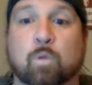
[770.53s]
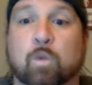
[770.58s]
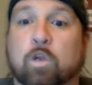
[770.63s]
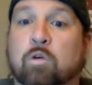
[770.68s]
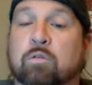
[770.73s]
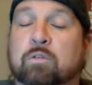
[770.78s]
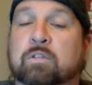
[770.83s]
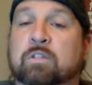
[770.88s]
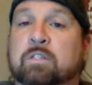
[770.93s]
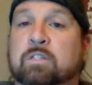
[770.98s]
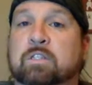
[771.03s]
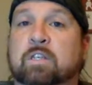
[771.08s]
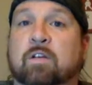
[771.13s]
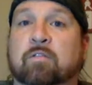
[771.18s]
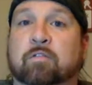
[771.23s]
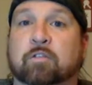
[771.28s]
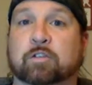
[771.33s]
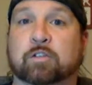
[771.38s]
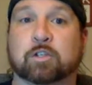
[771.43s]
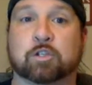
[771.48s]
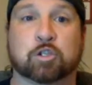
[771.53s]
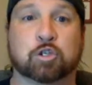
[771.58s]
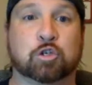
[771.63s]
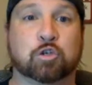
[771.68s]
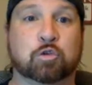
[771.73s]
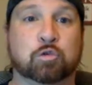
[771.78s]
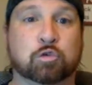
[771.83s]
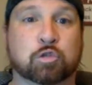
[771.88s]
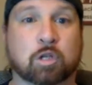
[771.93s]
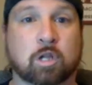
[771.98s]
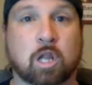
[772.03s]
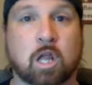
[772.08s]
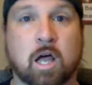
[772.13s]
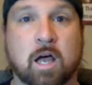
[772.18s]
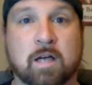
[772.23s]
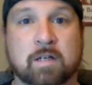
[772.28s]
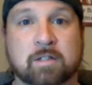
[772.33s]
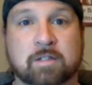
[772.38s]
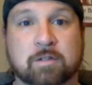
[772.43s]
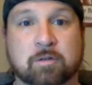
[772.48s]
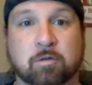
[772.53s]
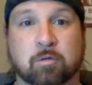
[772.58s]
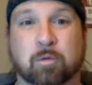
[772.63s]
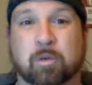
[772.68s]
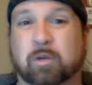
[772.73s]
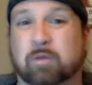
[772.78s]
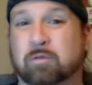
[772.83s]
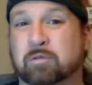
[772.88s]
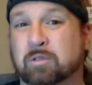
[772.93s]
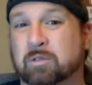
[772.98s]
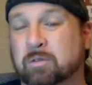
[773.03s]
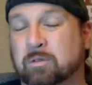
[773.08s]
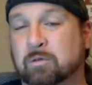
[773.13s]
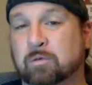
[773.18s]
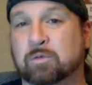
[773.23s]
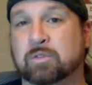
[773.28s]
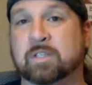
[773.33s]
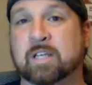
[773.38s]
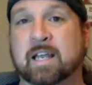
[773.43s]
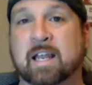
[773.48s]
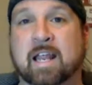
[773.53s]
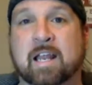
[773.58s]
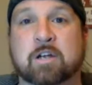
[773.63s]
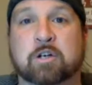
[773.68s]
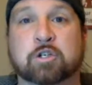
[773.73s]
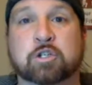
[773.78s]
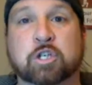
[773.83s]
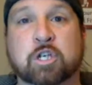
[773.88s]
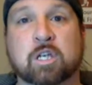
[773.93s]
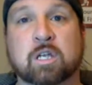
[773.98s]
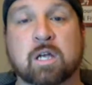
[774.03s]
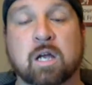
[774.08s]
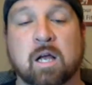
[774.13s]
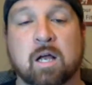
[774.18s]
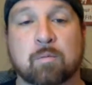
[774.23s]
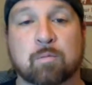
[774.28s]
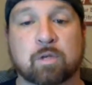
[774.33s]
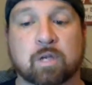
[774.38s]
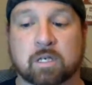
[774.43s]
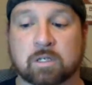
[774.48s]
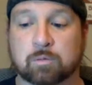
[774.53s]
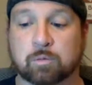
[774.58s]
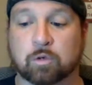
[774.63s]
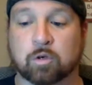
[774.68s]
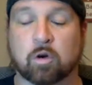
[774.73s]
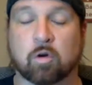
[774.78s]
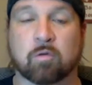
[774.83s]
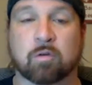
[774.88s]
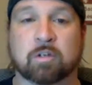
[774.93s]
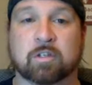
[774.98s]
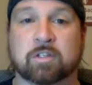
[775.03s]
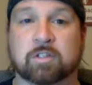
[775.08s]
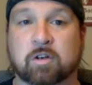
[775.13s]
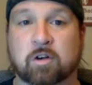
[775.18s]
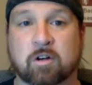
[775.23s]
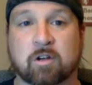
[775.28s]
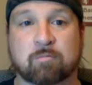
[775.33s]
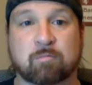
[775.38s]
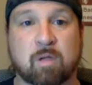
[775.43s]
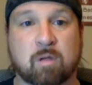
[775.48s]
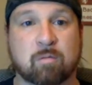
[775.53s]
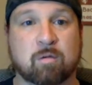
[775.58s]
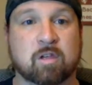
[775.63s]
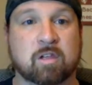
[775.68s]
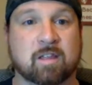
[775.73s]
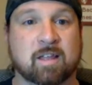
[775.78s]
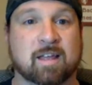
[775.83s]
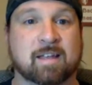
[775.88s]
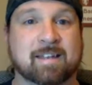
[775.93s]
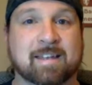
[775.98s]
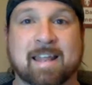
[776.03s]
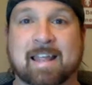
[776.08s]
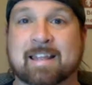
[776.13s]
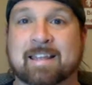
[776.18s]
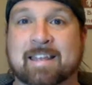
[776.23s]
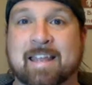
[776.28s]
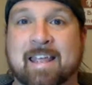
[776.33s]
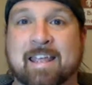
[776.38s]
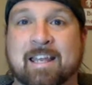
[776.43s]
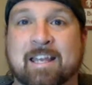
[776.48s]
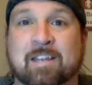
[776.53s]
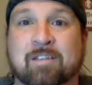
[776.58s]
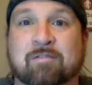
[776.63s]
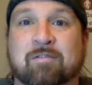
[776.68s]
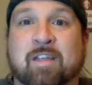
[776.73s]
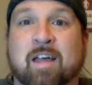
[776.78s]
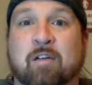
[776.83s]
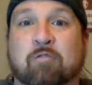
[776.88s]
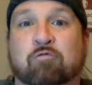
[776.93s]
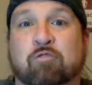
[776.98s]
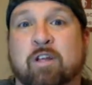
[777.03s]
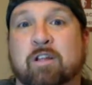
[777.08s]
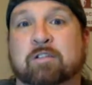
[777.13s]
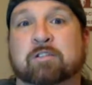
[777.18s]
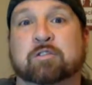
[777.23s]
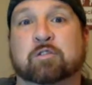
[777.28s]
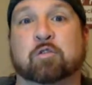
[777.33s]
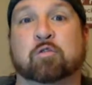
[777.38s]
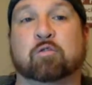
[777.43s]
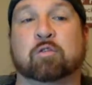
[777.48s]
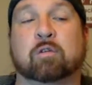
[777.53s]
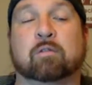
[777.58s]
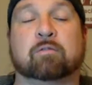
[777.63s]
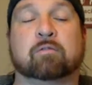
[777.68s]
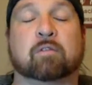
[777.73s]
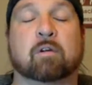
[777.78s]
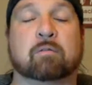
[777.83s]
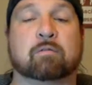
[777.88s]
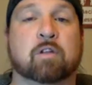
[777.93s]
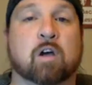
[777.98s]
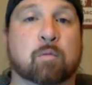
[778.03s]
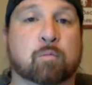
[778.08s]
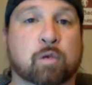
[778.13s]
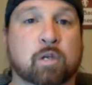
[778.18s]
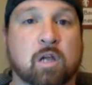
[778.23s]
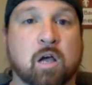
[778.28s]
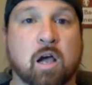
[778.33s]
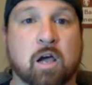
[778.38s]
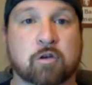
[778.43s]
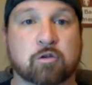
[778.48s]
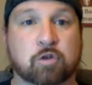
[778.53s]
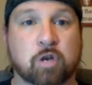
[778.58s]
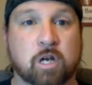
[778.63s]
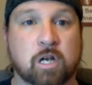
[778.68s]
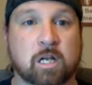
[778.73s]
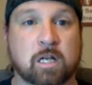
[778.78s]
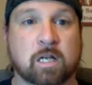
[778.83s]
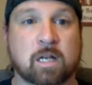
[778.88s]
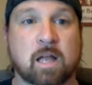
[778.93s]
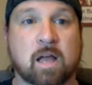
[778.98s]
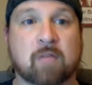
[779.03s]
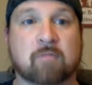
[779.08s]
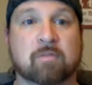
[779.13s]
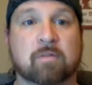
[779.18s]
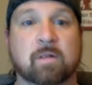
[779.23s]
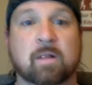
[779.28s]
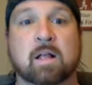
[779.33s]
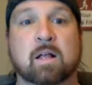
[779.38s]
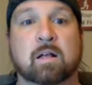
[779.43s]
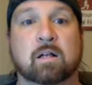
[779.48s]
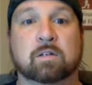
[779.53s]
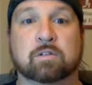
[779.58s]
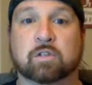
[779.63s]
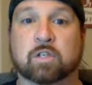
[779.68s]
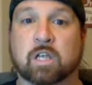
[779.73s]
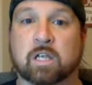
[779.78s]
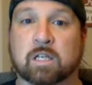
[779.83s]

we don't suffer such a huge loss, or we don't lose that energy because we're already starting maybe in that negative, that red zone of not being hydrated enough. So